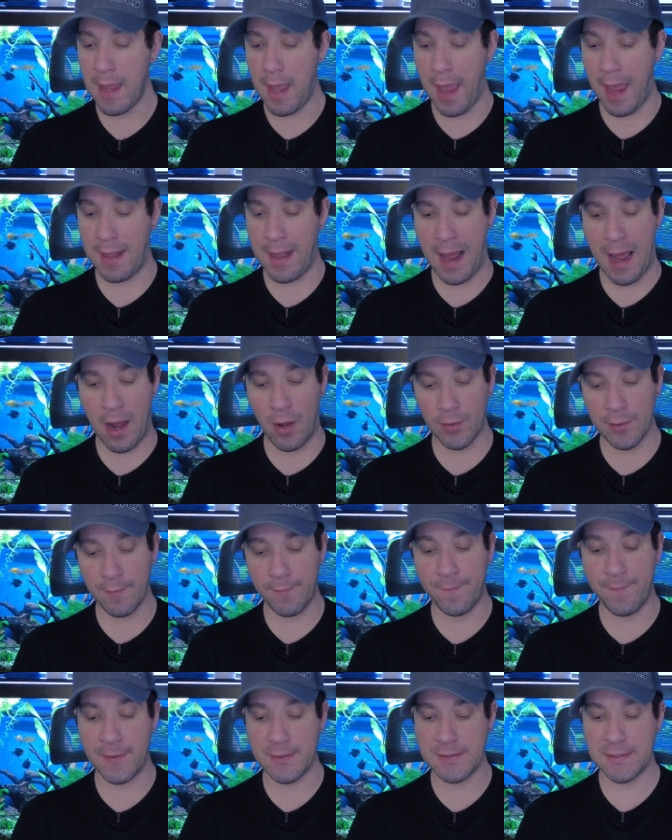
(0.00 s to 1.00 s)
and how the
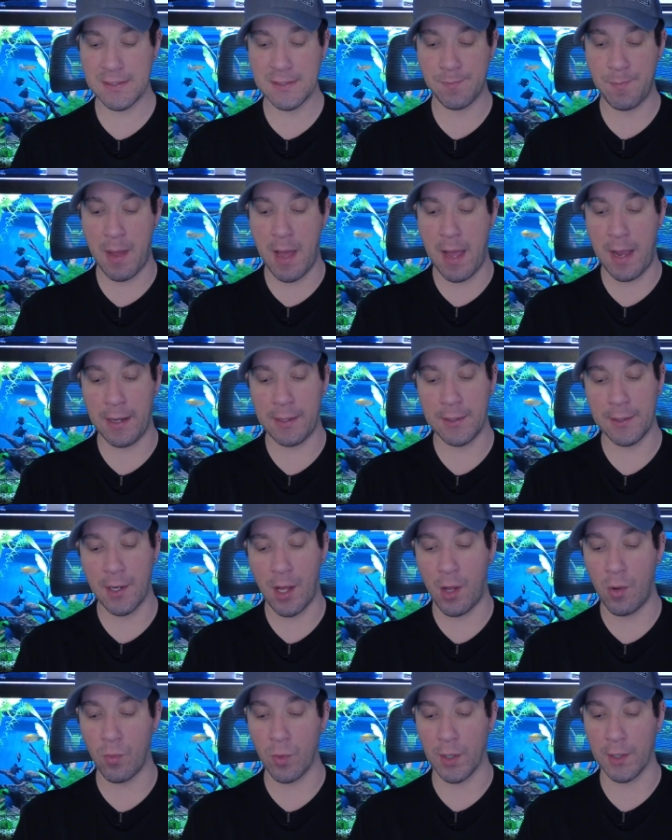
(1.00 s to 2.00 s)
physics behind it
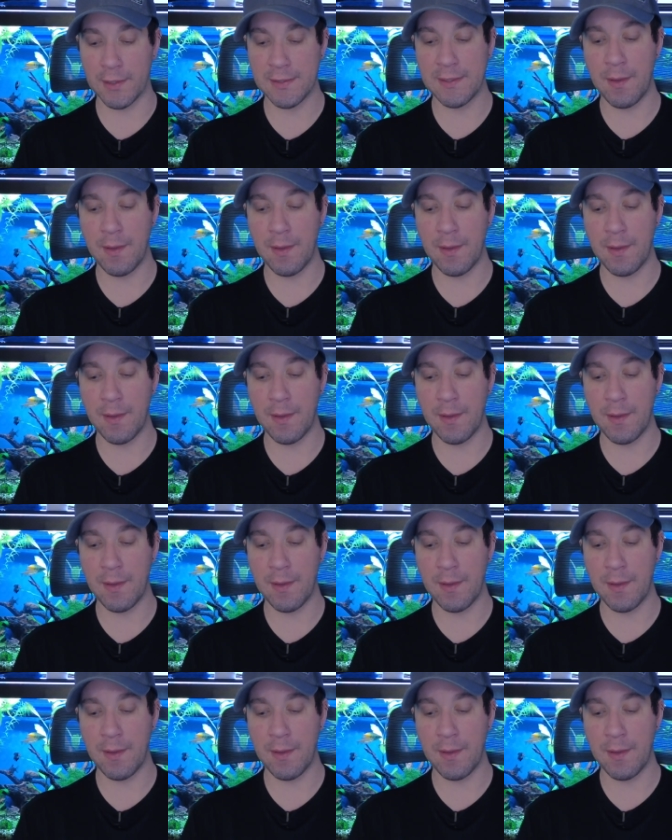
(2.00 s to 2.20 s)
all works.